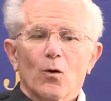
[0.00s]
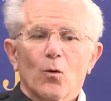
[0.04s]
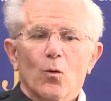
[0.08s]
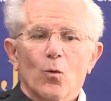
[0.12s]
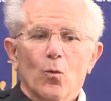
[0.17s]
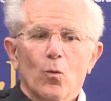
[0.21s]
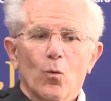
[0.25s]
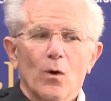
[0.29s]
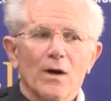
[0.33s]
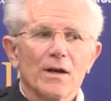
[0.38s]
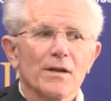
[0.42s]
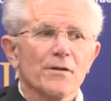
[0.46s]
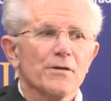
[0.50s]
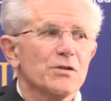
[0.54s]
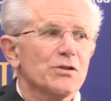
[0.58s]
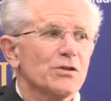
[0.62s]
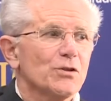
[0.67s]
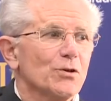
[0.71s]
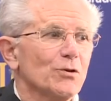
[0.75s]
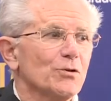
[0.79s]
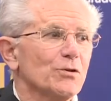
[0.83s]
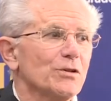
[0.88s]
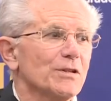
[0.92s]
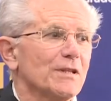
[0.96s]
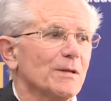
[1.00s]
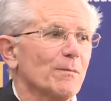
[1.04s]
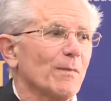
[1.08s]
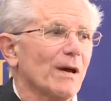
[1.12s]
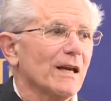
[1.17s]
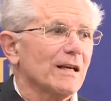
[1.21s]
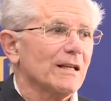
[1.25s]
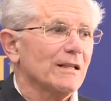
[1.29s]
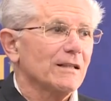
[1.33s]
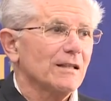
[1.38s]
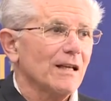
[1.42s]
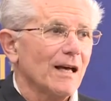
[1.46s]
one of the students in my
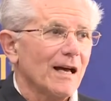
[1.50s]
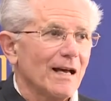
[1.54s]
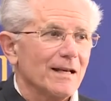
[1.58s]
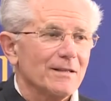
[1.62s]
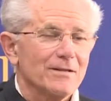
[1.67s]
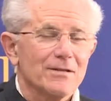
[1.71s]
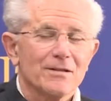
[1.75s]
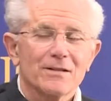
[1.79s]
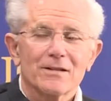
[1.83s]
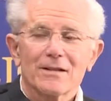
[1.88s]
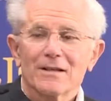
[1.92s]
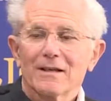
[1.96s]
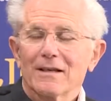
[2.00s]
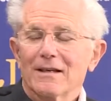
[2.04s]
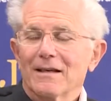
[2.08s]
class